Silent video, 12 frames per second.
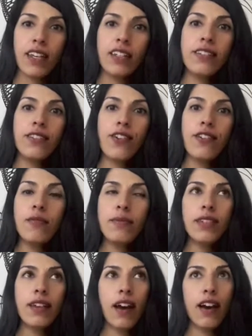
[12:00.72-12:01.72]
In
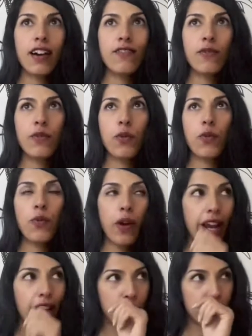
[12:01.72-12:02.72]
terms of
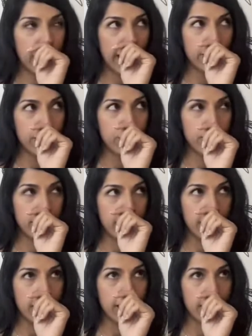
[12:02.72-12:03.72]
what I would like to
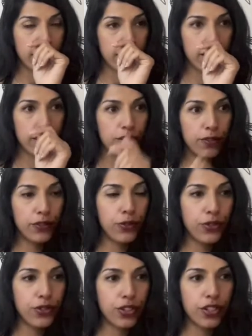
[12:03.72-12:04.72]
see in the
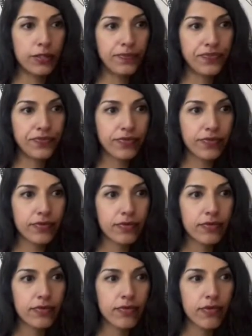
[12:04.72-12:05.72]
future,
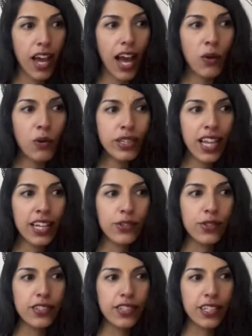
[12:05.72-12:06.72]
I would like
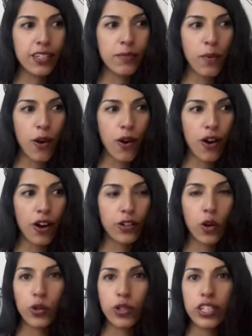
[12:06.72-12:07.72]
to see more
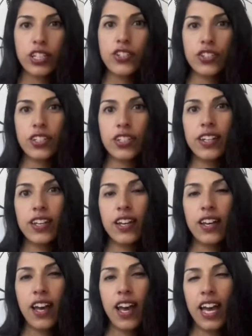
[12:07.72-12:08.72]
cohesion
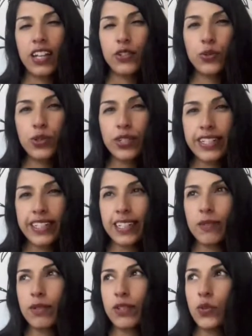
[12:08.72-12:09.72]
and
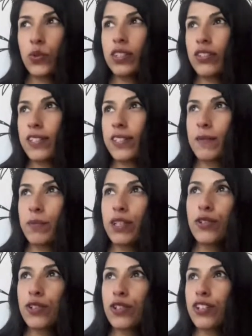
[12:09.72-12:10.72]
unity between the
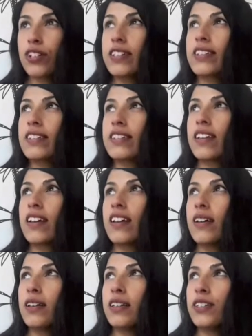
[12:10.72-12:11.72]
speakers.
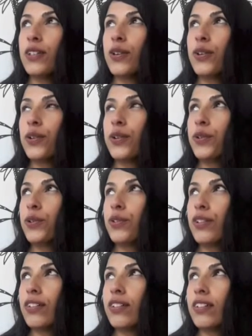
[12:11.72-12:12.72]
You know,